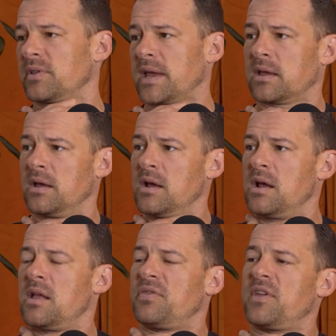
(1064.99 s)
Like
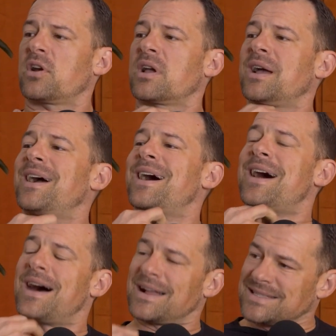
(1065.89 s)
they're
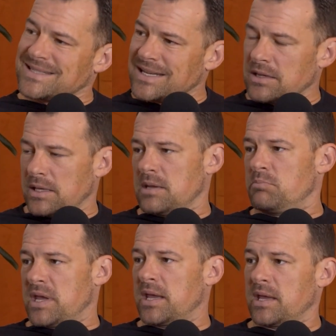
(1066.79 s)
constantly
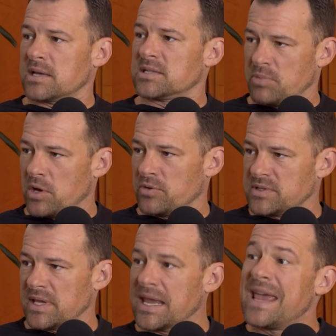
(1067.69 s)
being
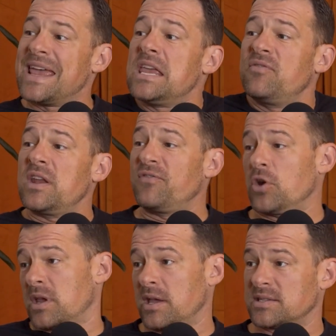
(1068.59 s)
exposed. Like even if
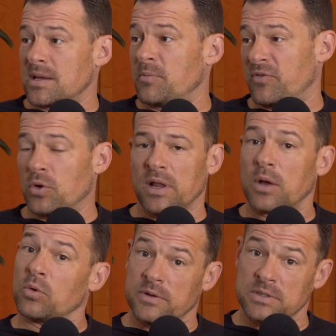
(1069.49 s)
your kid, some of you are
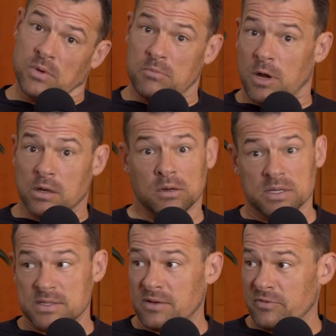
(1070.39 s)
like, well, this is why my kid
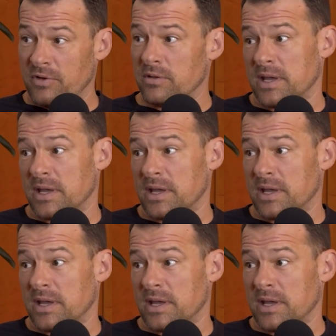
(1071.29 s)
doesn't have a phone.